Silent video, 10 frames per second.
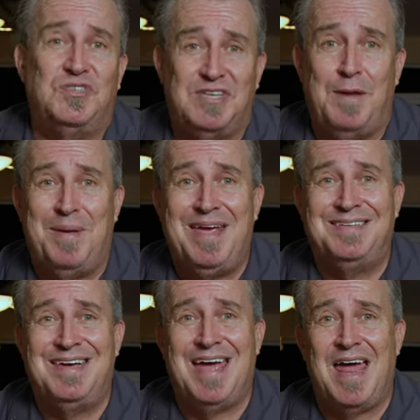C P
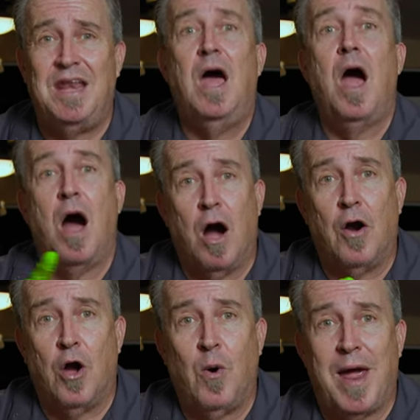T N
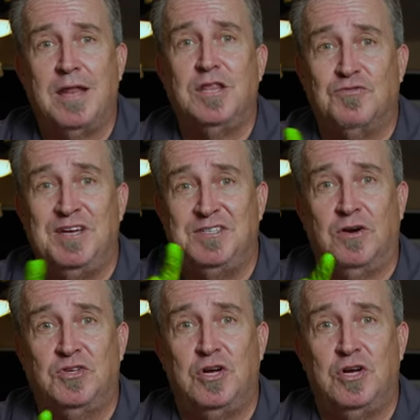R O N three oh